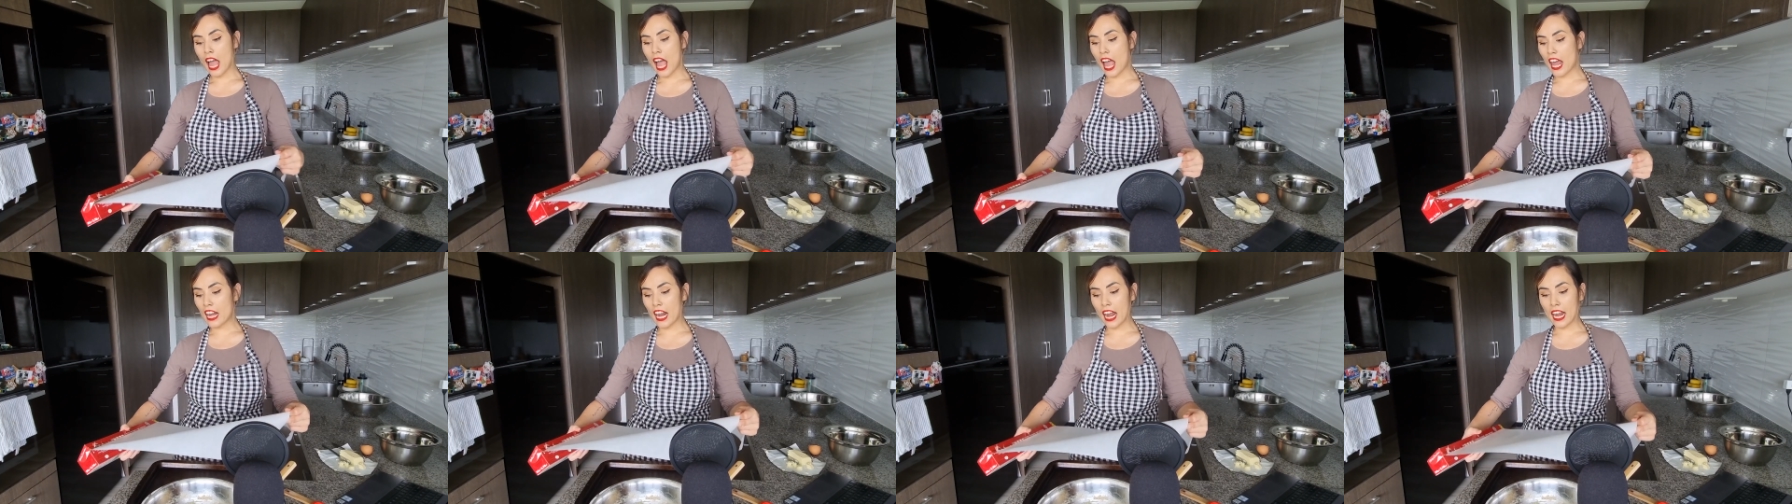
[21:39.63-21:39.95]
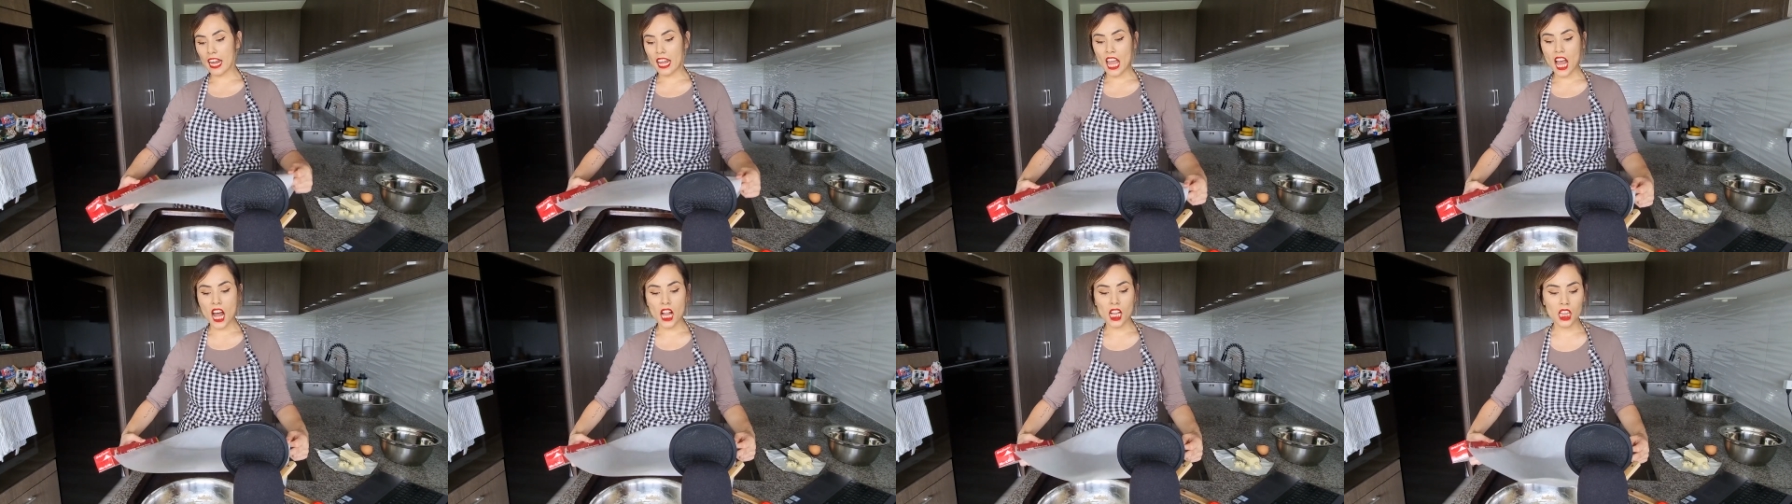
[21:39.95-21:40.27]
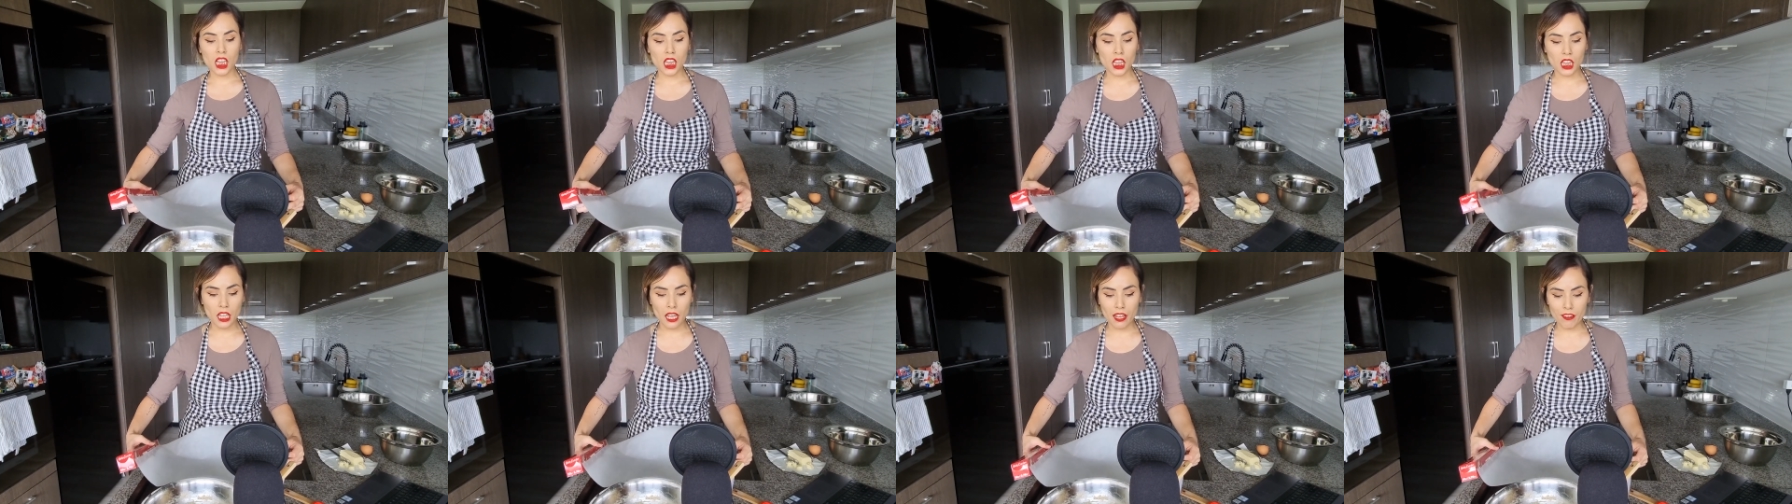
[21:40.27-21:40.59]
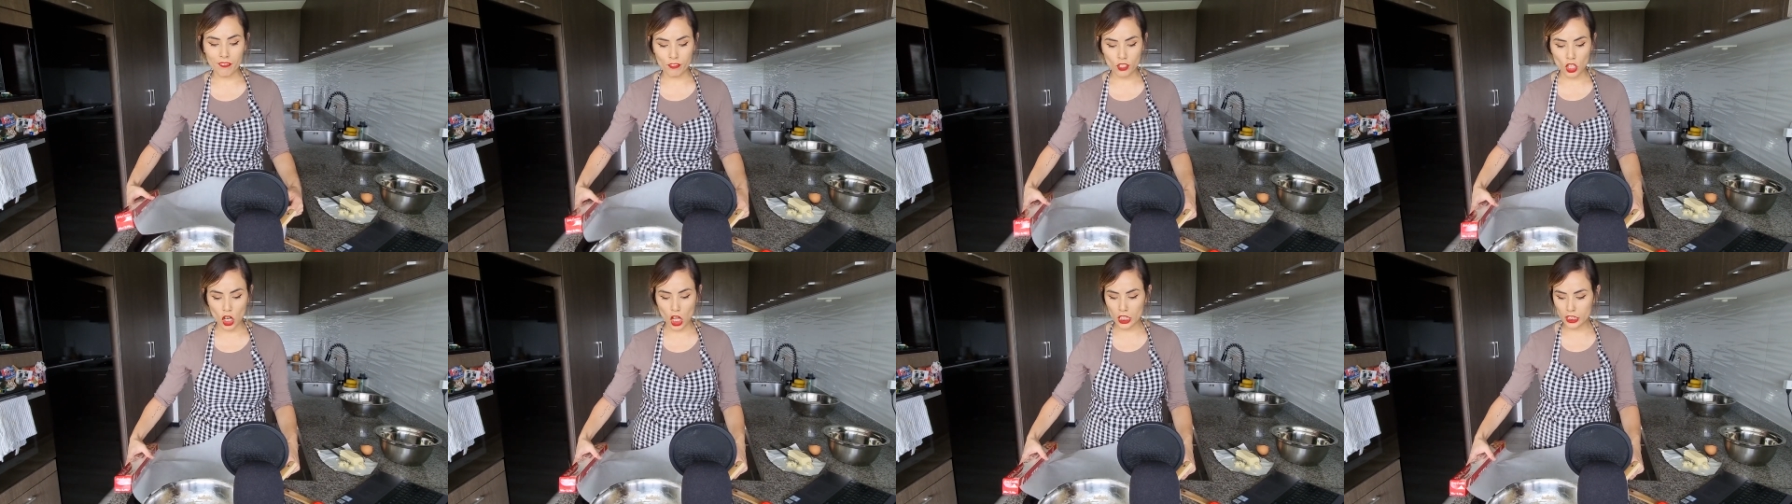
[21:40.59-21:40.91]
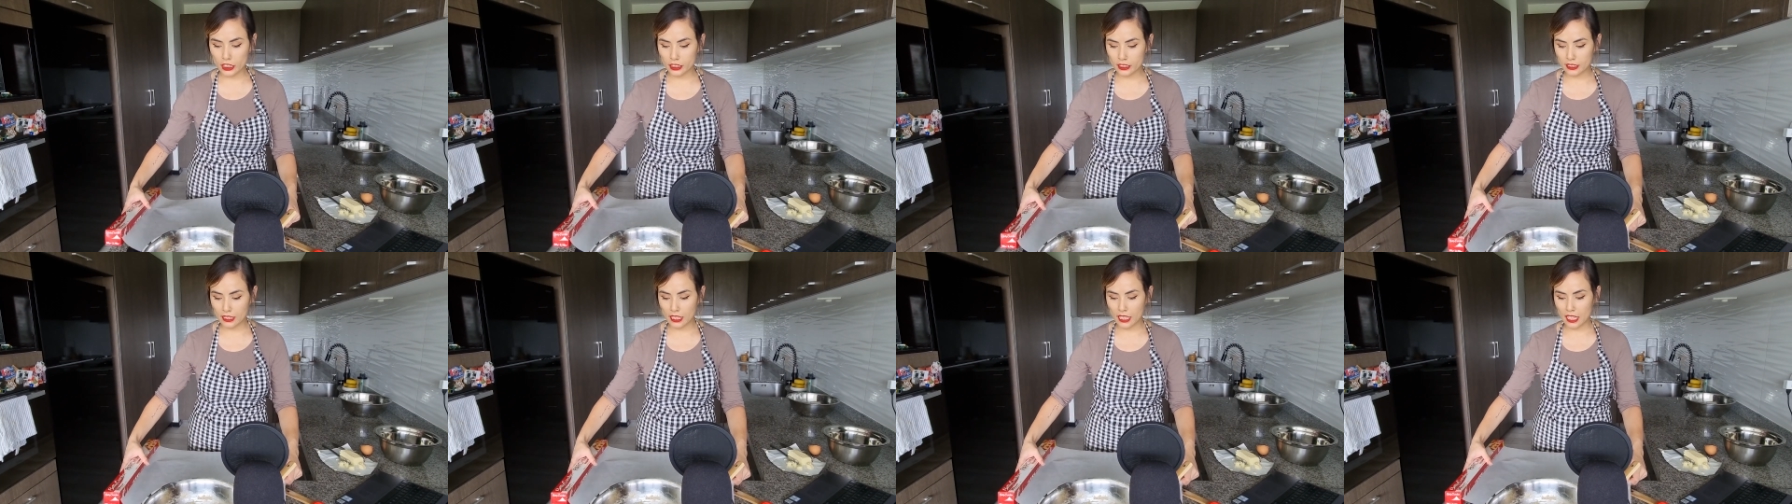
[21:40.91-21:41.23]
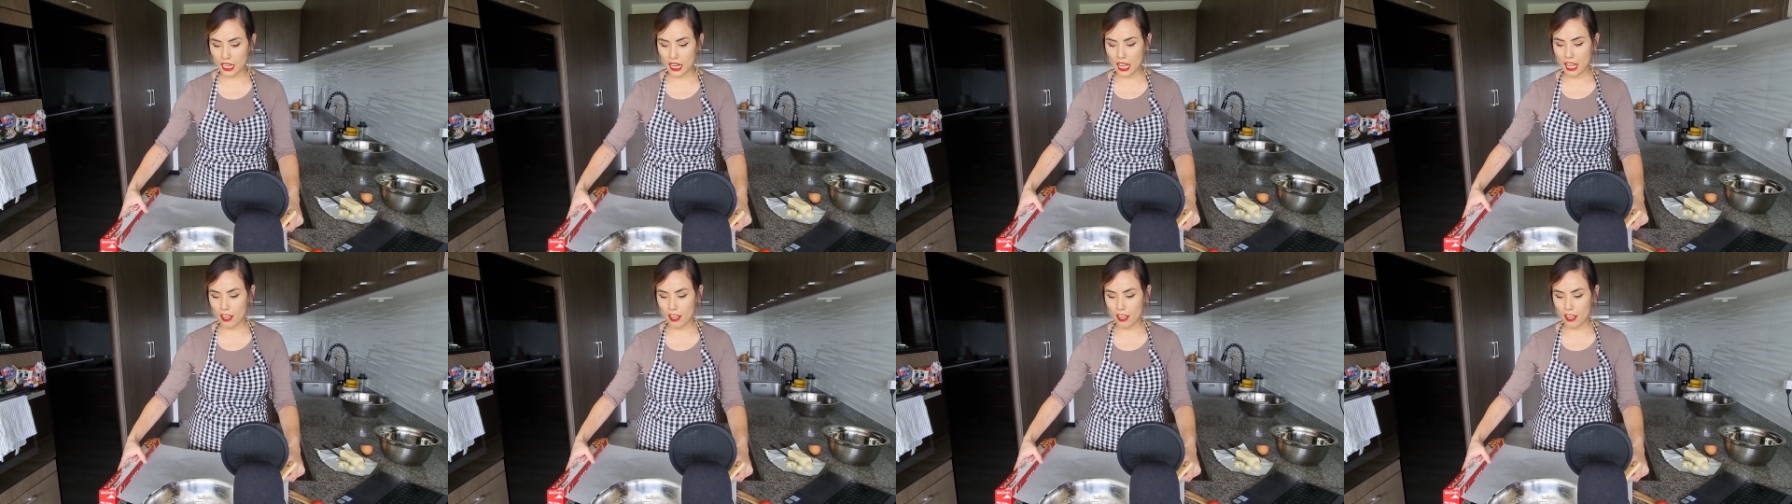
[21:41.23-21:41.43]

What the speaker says: and I love Dollar City.